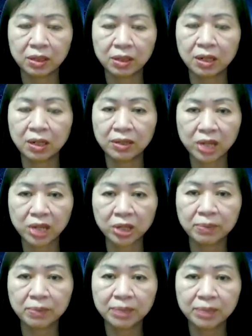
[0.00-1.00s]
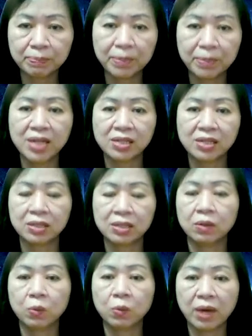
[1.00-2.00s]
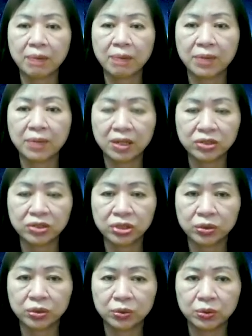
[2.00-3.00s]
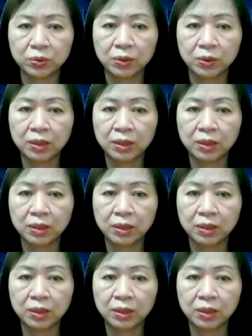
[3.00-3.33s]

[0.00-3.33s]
document-based web into